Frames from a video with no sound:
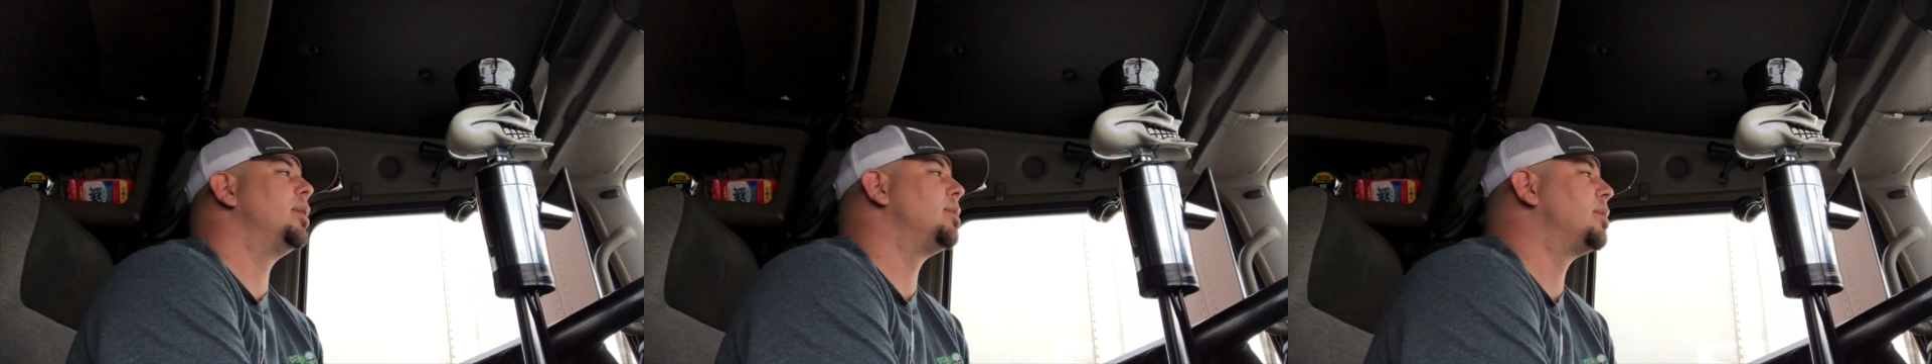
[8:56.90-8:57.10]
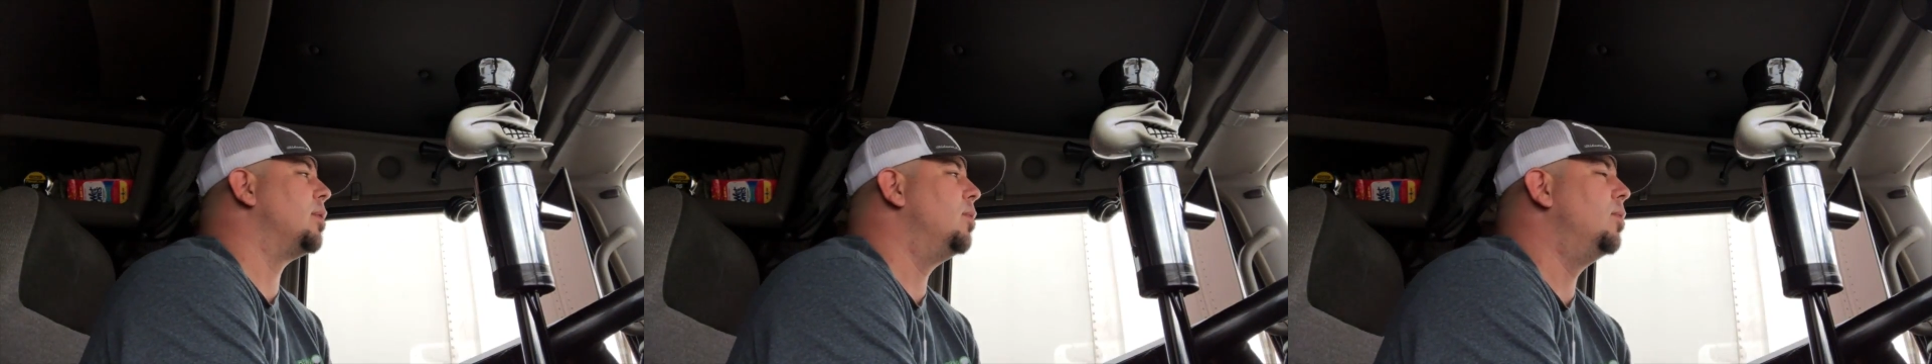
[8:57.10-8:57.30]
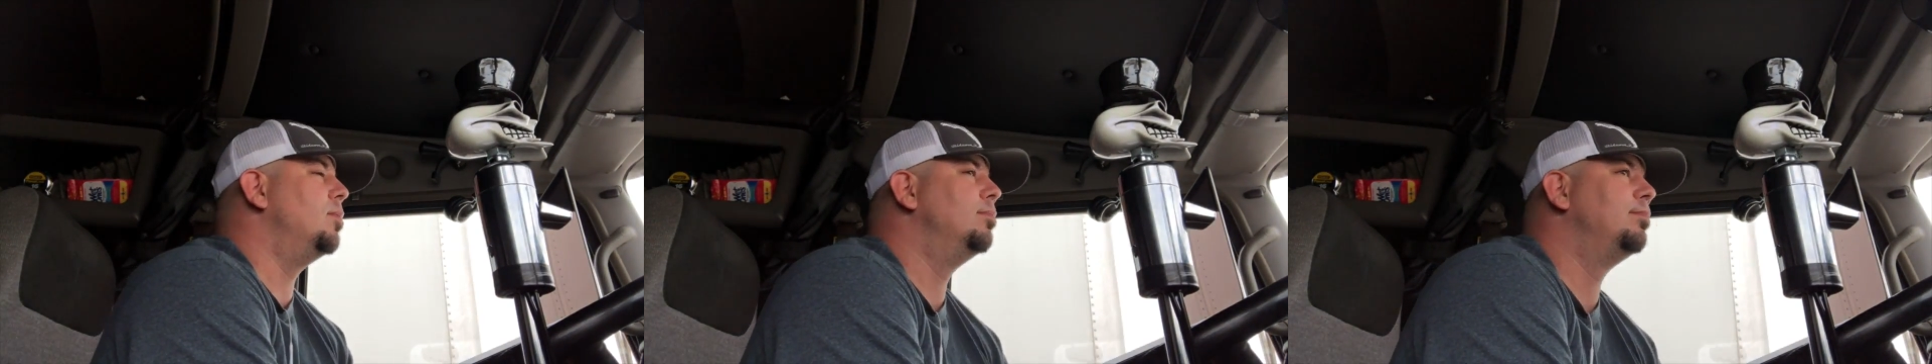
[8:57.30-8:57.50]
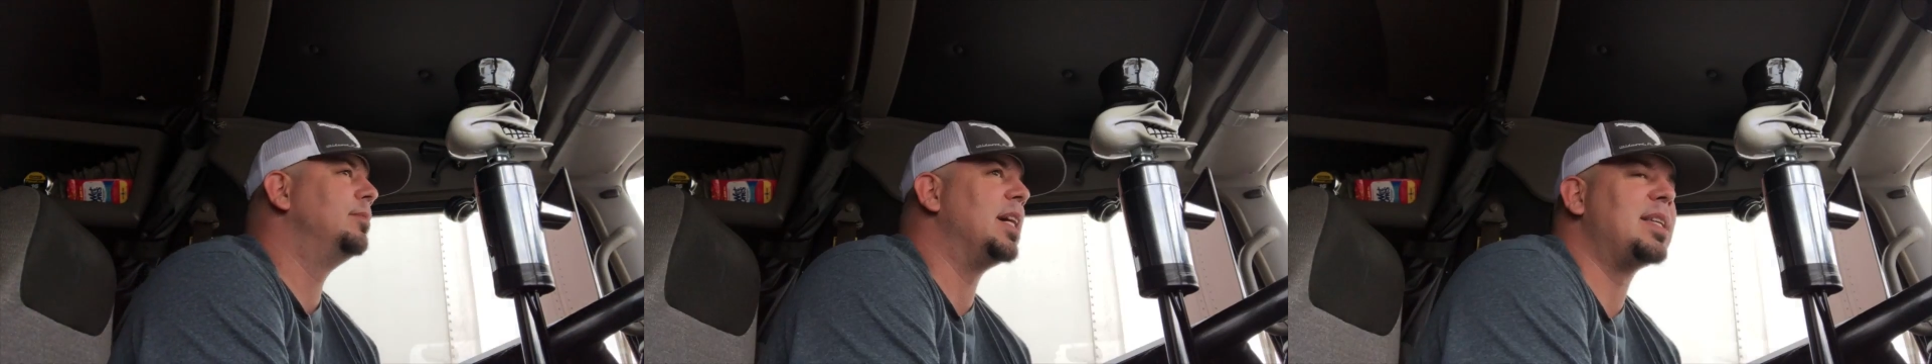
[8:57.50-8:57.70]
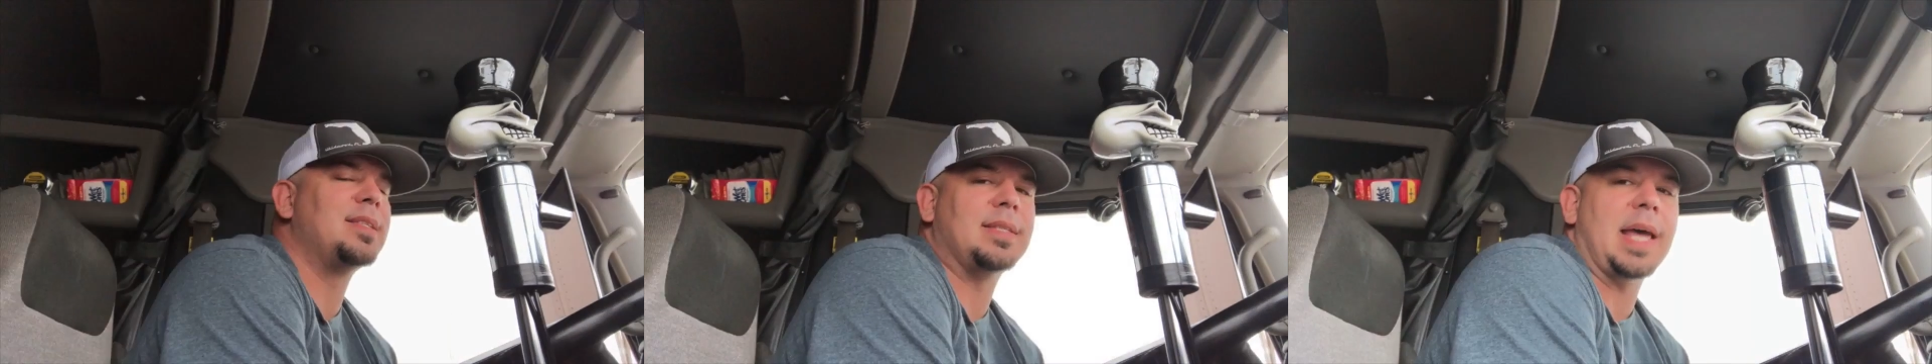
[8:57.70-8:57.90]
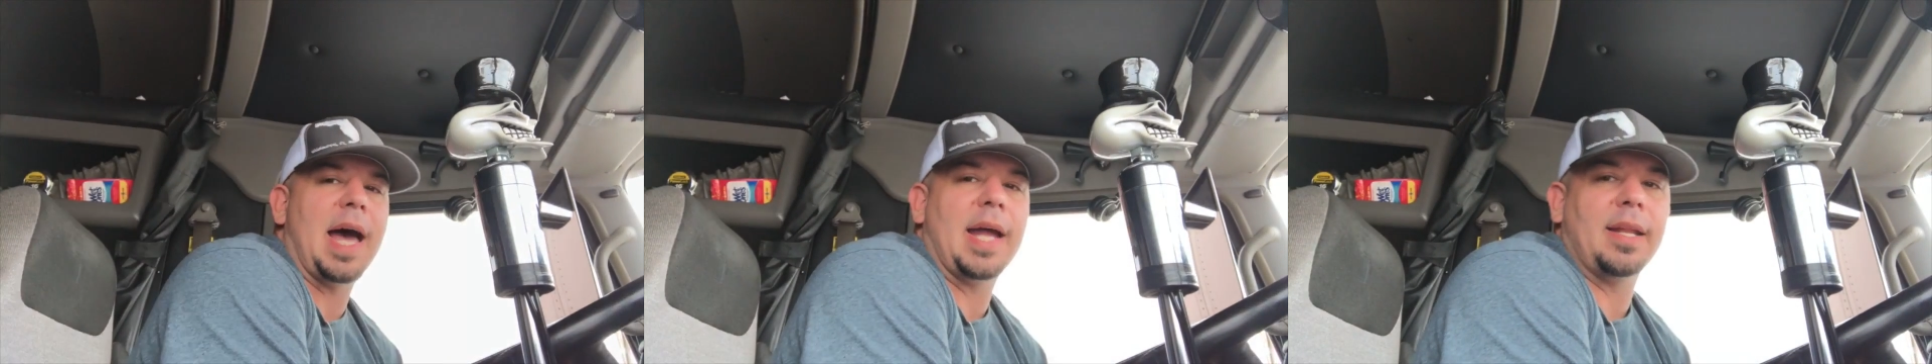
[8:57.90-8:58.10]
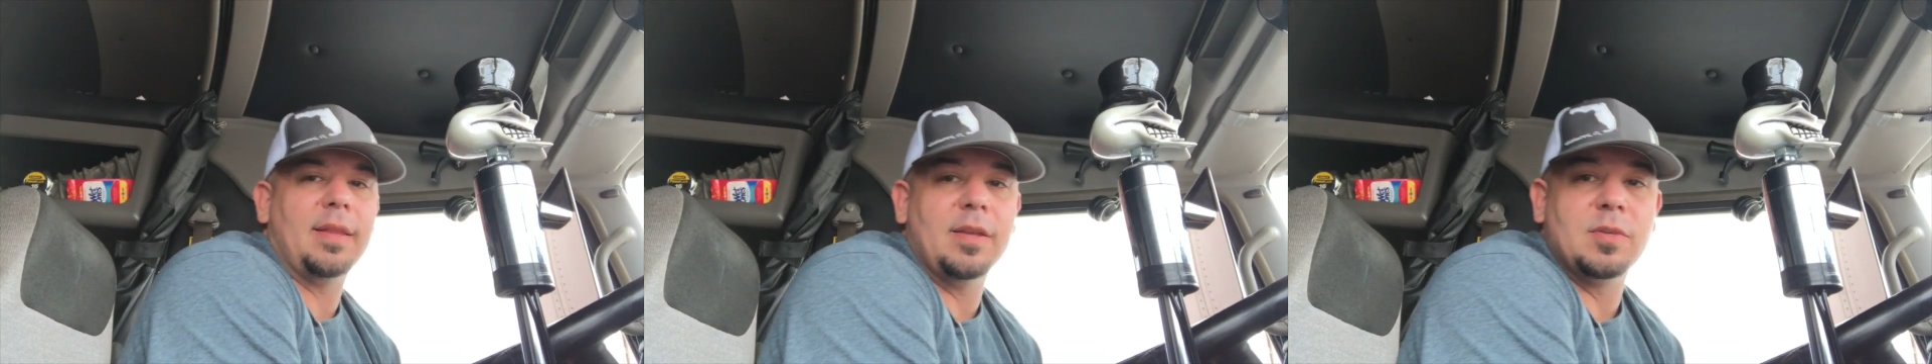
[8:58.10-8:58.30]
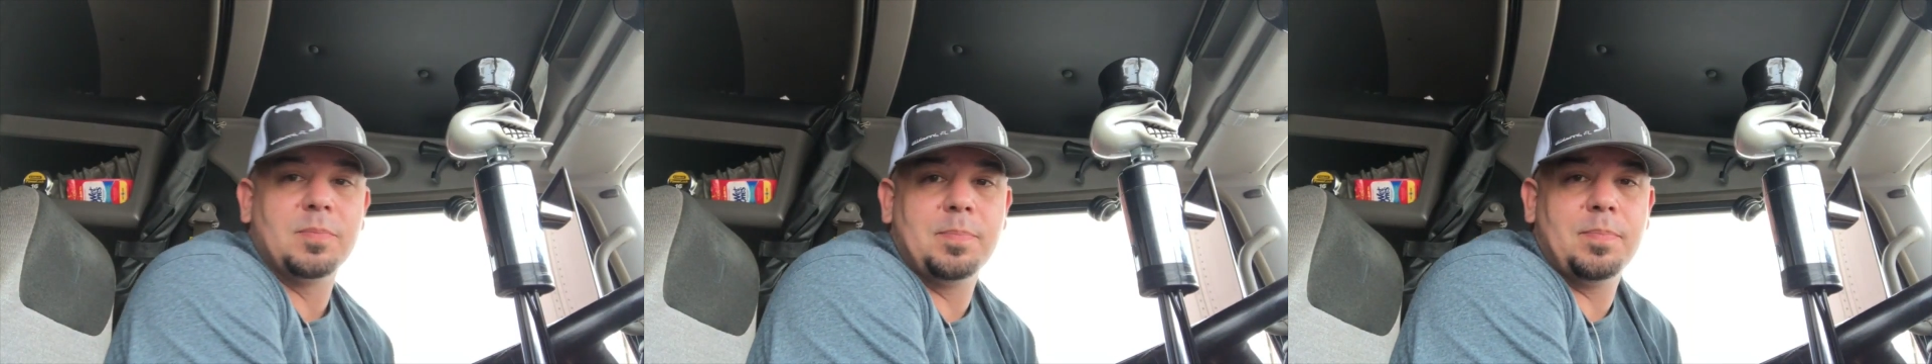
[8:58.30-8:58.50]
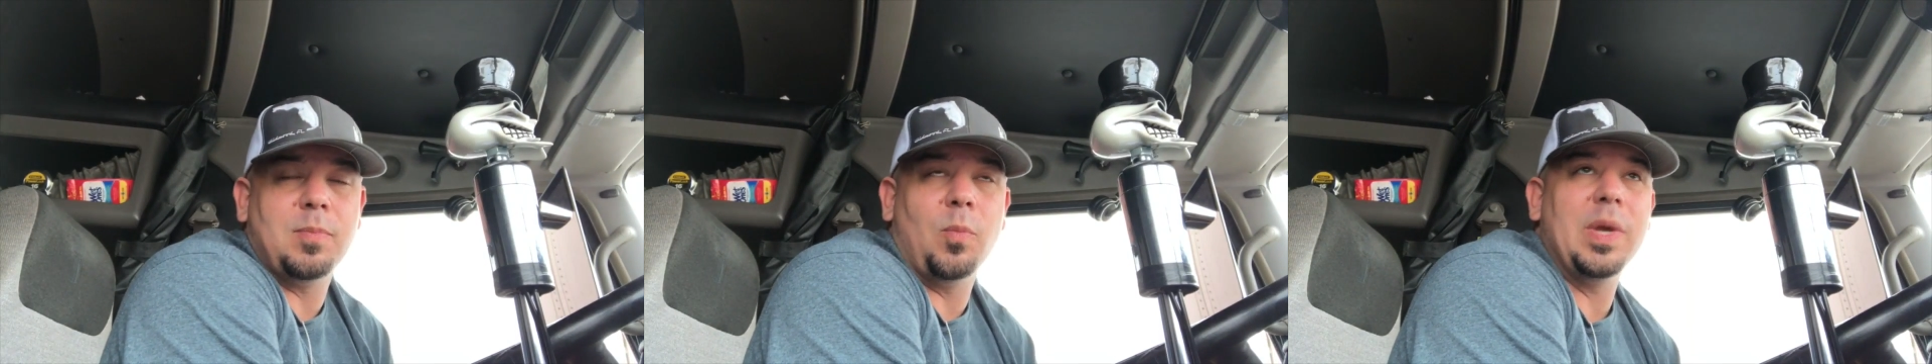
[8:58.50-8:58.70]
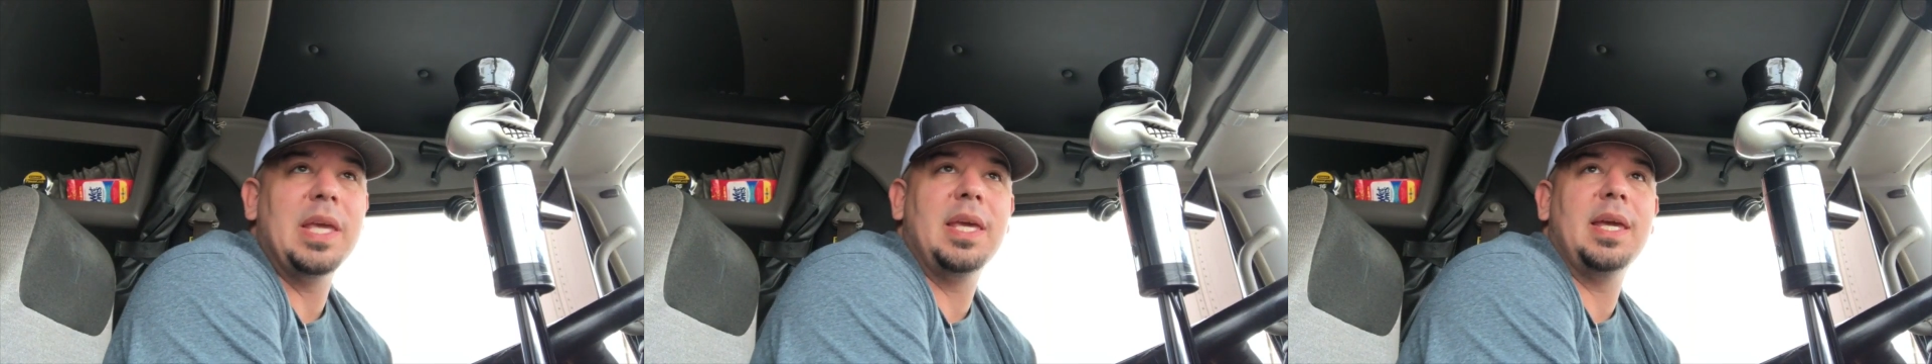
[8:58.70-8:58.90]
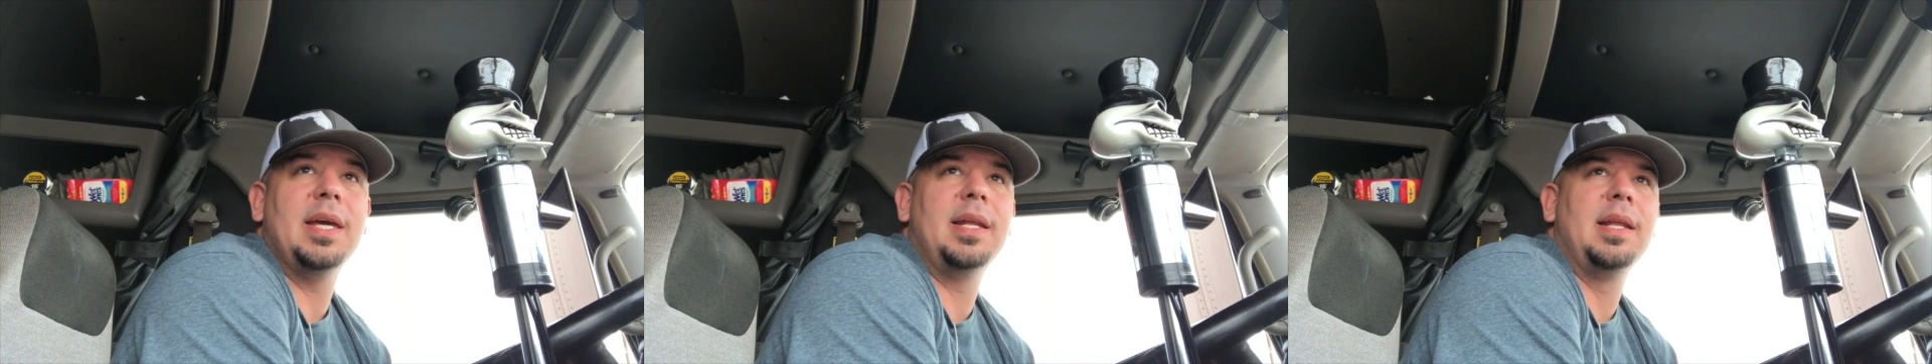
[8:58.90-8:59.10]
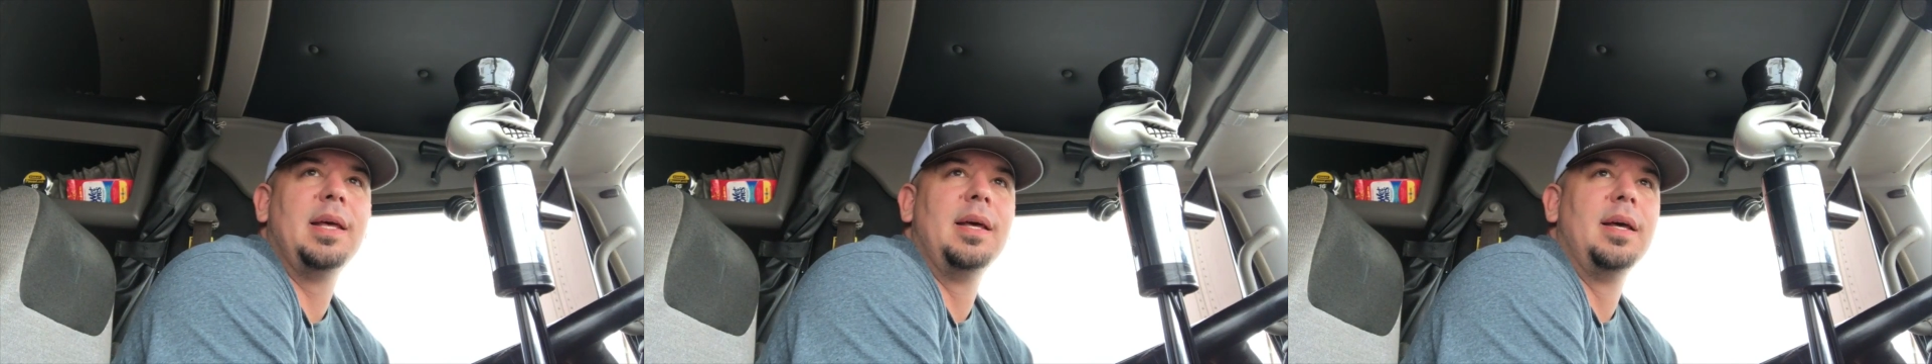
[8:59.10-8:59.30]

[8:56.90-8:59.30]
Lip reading: and so excited this weekend.